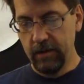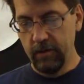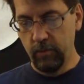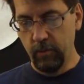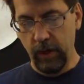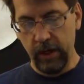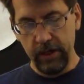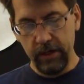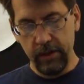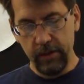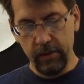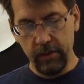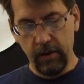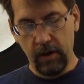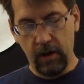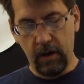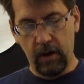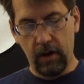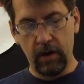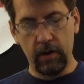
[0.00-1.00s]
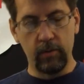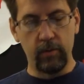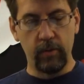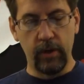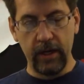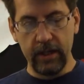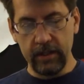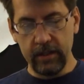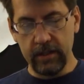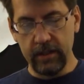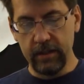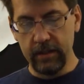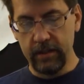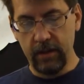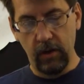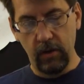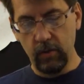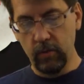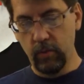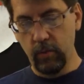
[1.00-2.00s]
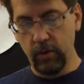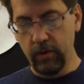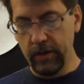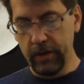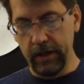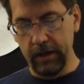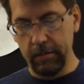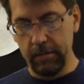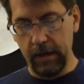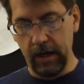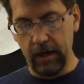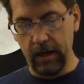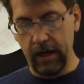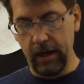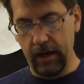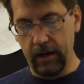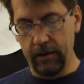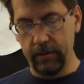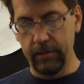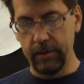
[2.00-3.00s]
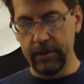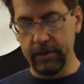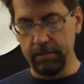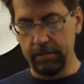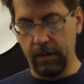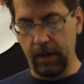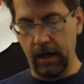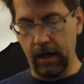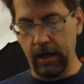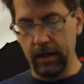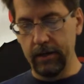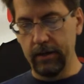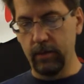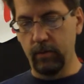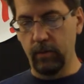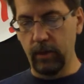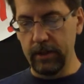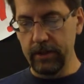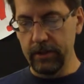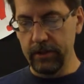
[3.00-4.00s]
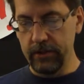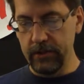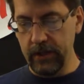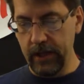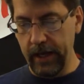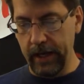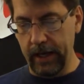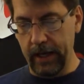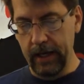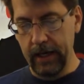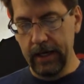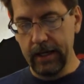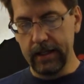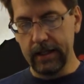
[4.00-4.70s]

When you are arrested, don't worry about how to respond or what to say.